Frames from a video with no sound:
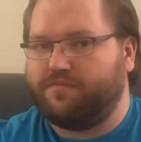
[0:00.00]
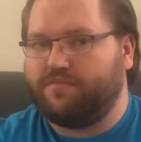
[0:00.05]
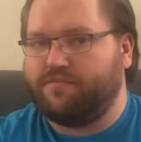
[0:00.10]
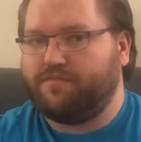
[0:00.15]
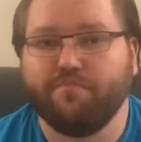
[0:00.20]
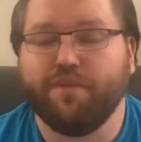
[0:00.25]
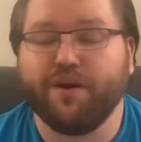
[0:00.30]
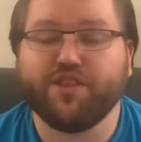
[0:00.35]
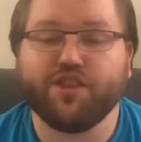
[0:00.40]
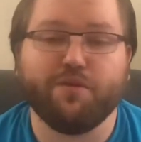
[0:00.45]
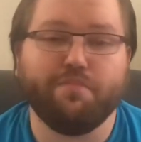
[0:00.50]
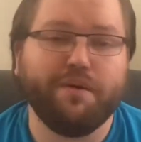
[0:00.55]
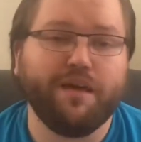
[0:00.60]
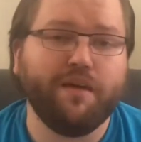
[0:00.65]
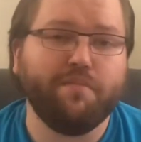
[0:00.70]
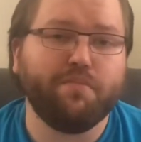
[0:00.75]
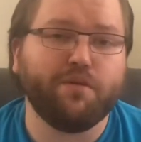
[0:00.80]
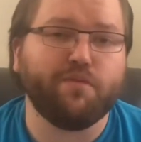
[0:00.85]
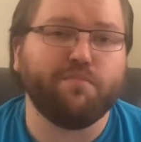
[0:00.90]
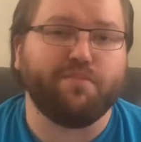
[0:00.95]
But the
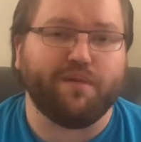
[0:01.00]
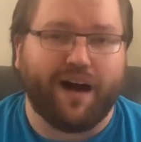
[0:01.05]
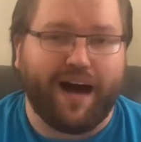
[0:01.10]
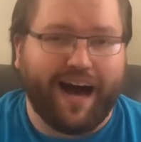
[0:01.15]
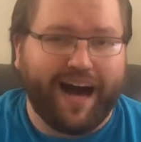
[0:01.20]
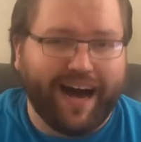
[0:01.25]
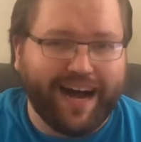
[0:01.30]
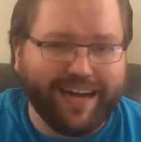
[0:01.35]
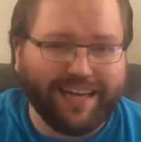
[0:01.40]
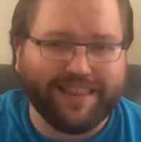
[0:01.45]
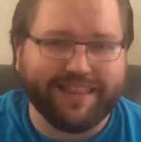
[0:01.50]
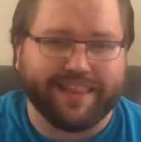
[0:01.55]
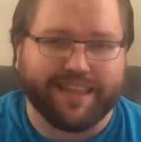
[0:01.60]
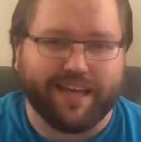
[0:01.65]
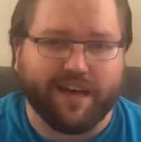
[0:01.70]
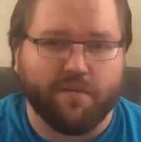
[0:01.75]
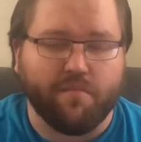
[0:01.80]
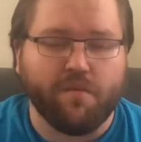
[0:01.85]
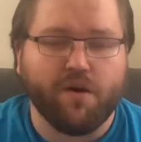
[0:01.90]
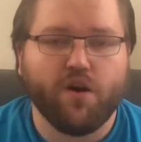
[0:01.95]
people behind
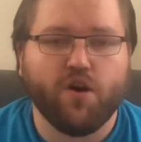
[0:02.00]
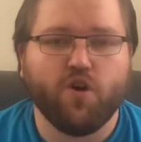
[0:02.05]
them